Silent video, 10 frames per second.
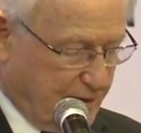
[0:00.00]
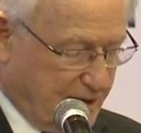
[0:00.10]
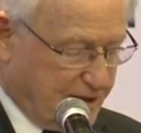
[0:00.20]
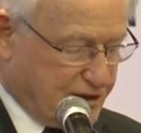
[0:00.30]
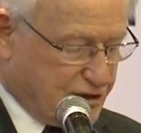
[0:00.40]

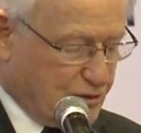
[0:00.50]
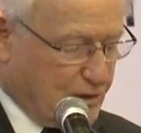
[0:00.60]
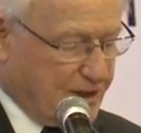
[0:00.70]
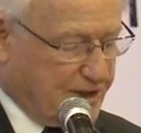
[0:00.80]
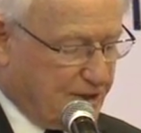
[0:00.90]
It is too
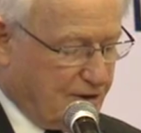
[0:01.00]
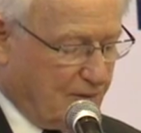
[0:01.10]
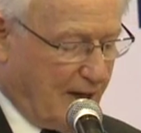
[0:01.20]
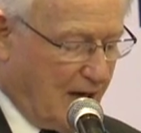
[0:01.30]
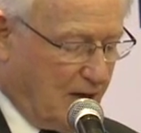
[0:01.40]
early to
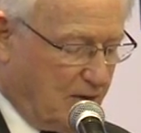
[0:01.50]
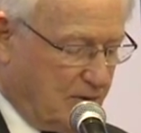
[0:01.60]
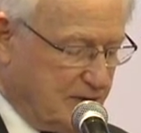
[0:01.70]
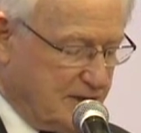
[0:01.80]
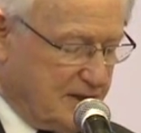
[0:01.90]
know
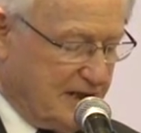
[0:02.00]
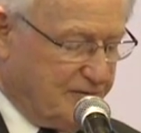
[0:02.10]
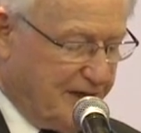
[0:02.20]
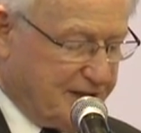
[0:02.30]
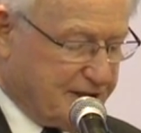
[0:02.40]
how
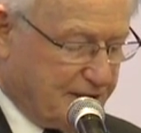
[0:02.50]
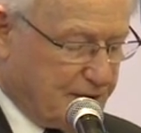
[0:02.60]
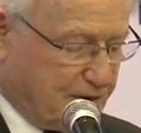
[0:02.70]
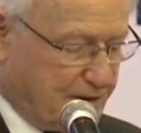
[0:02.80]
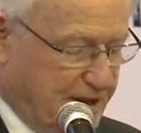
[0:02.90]
events such
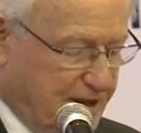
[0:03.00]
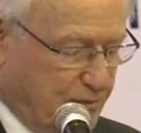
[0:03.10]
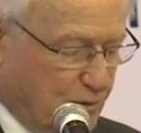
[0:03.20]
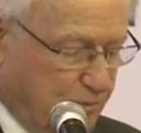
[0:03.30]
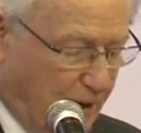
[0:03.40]
as
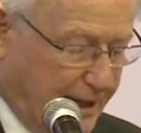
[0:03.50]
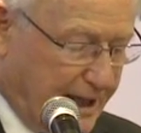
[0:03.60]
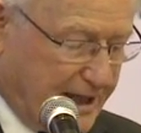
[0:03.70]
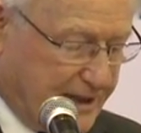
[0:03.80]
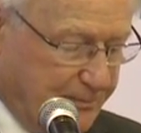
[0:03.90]
these will play
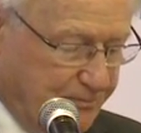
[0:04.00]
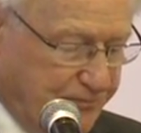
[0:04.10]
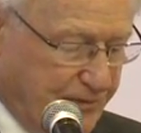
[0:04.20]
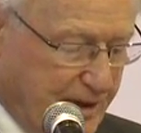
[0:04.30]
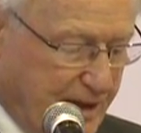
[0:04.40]
out
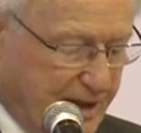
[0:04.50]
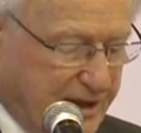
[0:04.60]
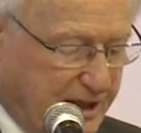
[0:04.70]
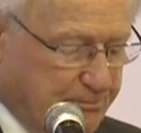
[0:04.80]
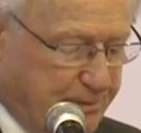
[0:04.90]
and
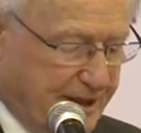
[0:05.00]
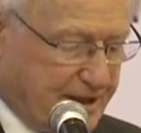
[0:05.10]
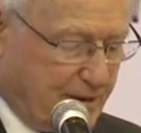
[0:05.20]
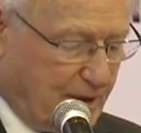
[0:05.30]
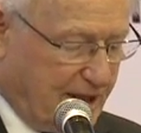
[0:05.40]
the impact
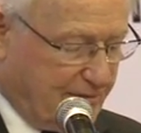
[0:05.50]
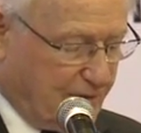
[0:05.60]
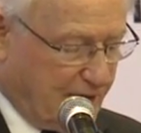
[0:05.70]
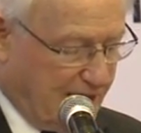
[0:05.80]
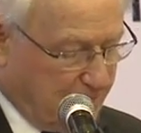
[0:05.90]
they will have
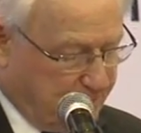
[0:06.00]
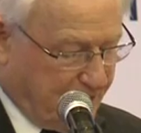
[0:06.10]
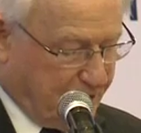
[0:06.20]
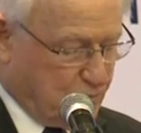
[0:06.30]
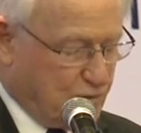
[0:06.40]
on our
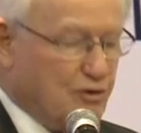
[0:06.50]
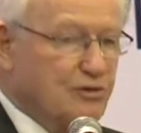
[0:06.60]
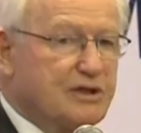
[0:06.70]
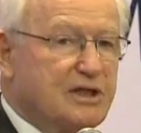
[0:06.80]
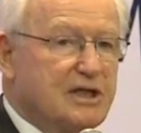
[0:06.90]
part of the
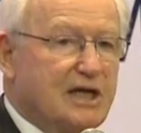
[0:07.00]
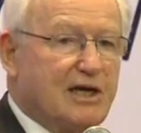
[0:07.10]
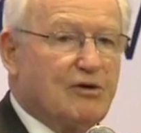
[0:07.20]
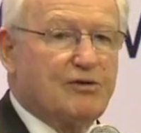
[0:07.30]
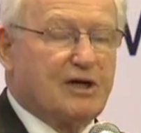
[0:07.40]
world
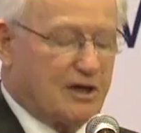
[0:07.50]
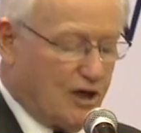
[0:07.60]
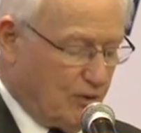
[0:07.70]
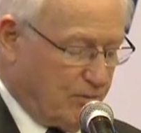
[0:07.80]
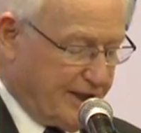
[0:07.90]
and on the
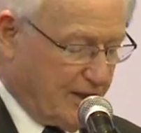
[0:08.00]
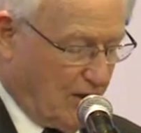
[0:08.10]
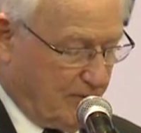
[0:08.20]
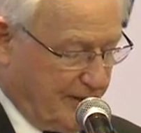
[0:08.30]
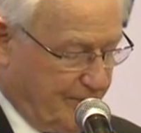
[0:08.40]
global
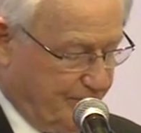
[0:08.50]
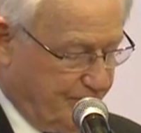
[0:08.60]
economy.